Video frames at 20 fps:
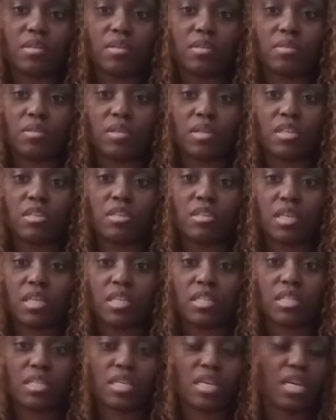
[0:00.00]
the cooking
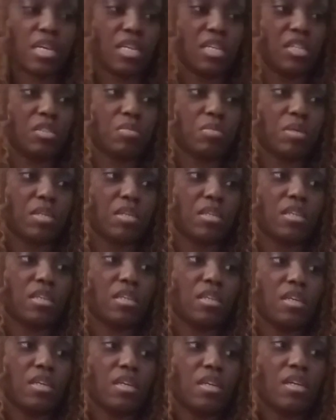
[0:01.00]
scenes, but
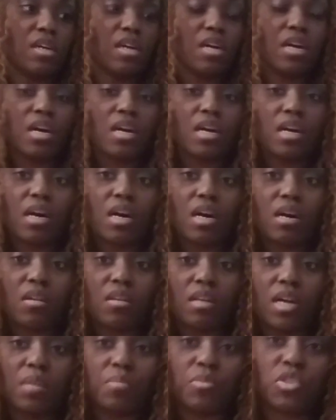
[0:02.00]
hold on,
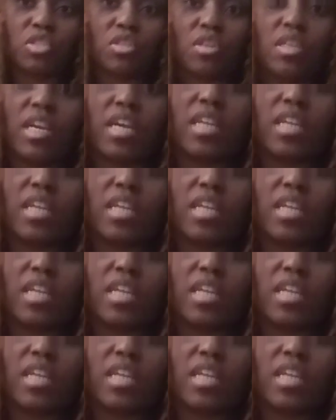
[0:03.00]
I'm gonna show y'all.